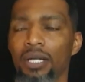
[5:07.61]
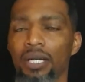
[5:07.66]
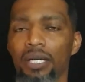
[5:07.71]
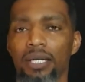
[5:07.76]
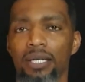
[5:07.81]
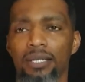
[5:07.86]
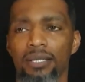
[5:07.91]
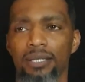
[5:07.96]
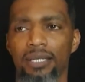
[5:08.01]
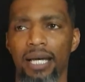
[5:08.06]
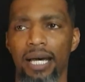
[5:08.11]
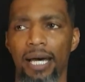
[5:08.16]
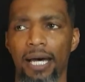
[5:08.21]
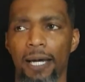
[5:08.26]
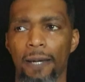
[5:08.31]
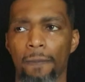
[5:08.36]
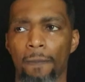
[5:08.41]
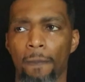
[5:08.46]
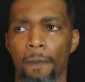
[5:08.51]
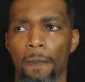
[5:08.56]
is
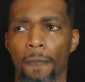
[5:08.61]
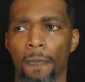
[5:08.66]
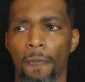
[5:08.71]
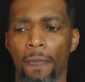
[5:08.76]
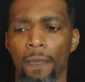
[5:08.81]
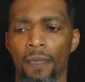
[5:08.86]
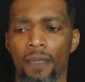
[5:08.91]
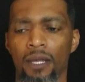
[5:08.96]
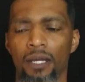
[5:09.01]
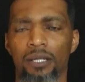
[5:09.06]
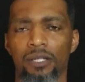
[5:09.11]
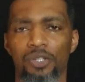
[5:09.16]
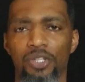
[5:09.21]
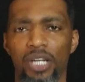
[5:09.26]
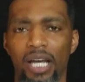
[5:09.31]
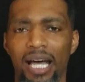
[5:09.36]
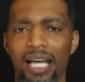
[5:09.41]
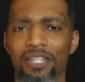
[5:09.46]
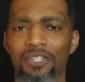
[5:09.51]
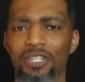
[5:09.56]
that
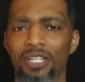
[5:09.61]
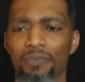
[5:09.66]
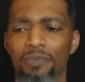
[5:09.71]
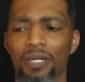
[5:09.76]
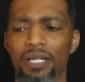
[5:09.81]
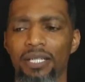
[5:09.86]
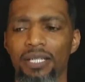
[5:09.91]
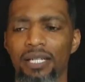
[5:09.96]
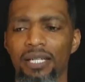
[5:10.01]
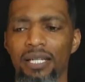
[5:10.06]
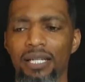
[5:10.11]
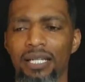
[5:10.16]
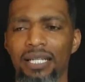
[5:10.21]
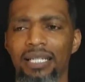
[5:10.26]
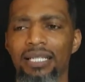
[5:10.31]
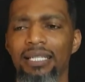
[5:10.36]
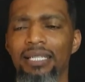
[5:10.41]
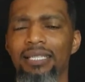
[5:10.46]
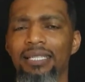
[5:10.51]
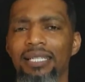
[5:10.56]
ChatGPT
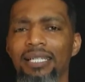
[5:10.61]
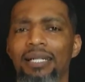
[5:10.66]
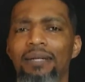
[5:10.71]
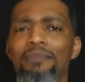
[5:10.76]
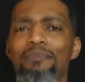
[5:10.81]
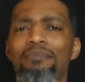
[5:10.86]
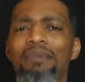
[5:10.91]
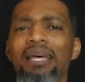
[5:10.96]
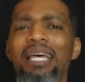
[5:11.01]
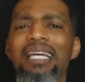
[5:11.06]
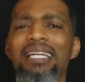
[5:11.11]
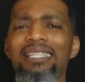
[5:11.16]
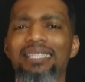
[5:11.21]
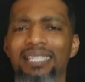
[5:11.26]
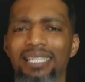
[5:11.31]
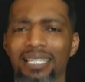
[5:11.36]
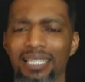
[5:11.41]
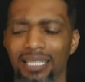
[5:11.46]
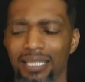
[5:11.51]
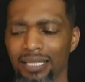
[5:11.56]
is
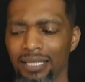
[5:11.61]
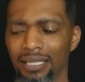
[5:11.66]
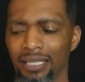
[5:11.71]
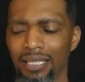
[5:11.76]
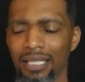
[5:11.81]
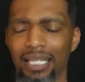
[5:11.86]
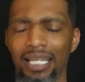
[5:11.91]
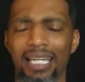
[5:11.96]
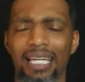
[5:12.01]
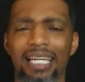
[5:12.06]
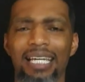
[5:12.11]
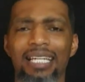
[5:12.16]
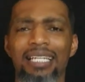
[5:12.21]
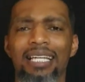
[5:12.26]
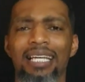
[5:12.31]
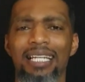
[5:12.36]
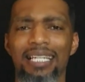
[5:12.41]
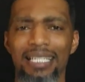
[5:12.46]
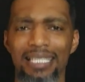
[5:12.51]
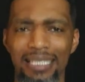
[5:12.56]
amazing
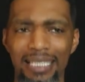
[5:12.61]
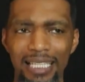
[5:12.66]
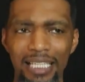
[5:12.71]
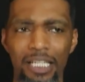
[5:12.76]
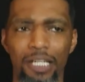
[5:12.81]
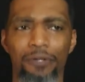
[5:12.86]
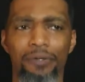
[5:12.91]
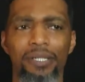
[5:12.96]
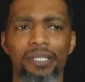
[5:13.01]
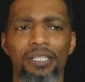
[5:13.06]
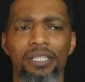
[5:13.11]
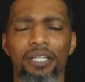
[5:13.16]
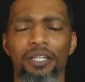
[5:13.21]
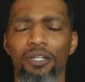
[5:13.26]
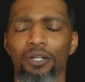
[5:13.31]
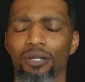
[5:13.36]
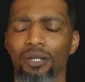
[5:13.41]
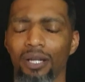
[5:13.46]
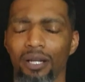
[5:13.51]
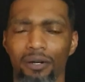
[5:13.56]
in decreasing
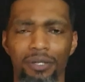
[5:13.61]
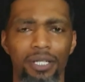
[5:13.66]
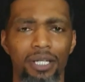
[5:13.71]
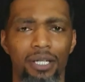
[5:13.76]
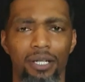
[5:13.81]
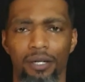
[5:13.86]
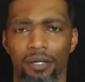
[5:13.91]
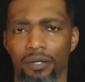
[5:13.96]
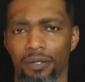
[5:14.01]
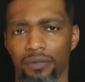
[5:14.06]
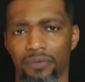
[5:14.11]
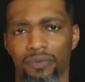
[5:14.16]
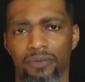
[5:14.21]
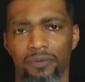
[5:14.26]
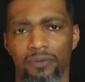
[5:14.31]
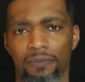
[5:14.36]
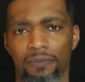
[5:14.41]
your learning curve.